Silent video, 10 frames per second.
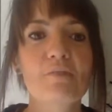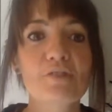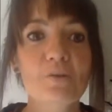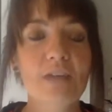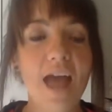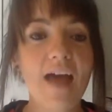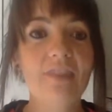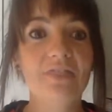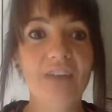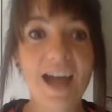So yeah,
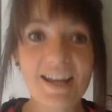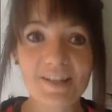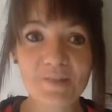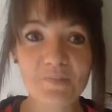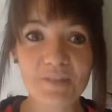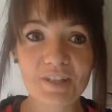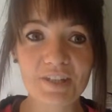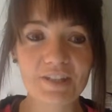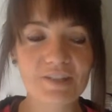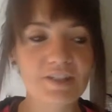that is something
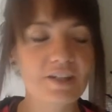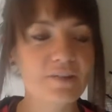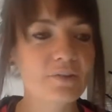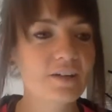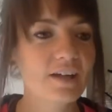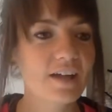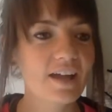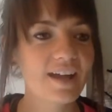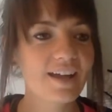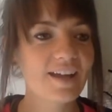you can do.
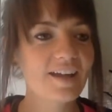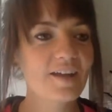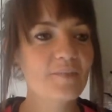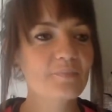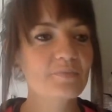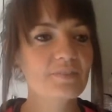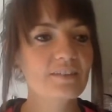And